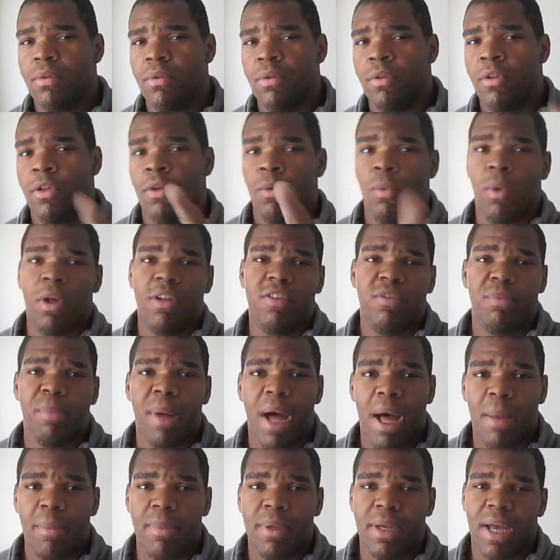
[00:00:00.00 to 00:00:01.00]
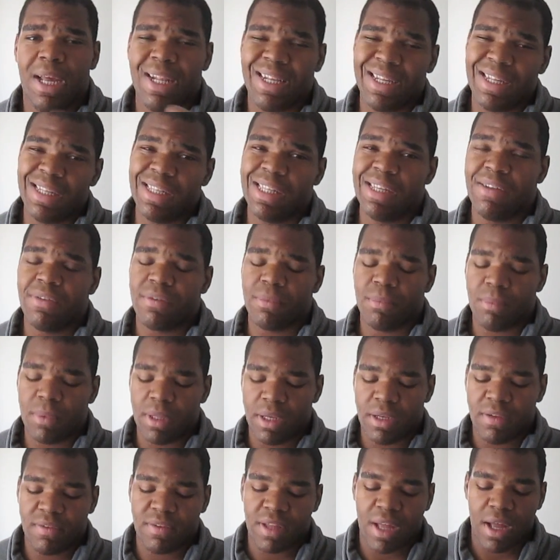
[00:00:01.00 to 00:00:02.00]
the What's Popping. I did leave some
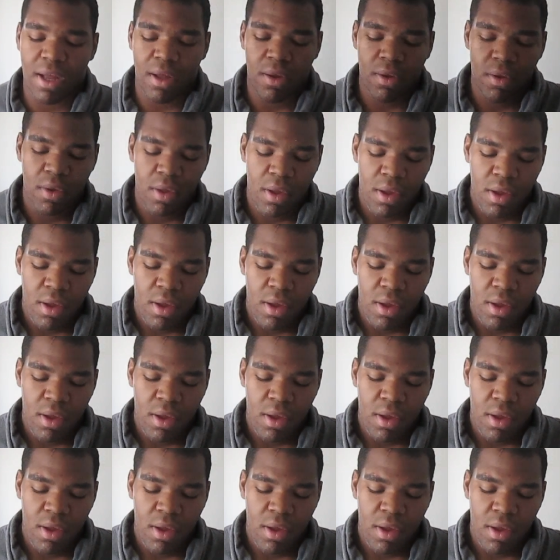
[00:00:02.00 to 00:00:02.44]
things out.